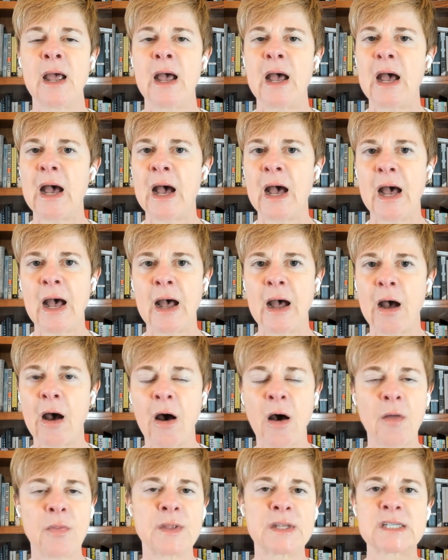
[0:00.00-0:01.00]

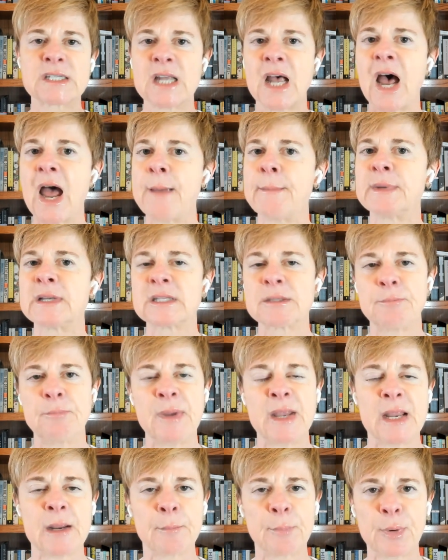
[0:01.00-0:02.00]
all this time is
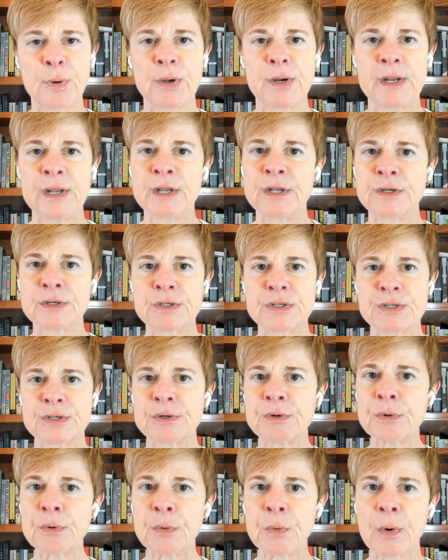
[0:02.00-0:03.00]
being put
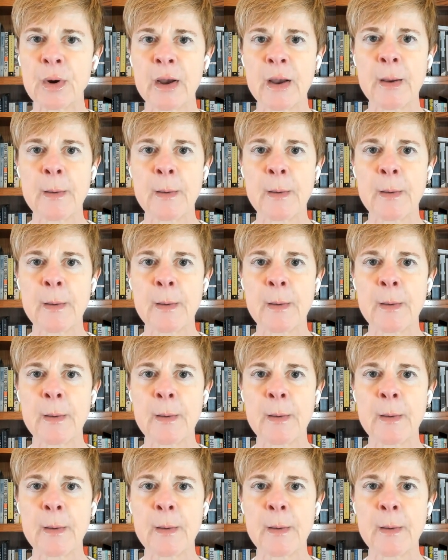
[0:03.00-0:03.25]
into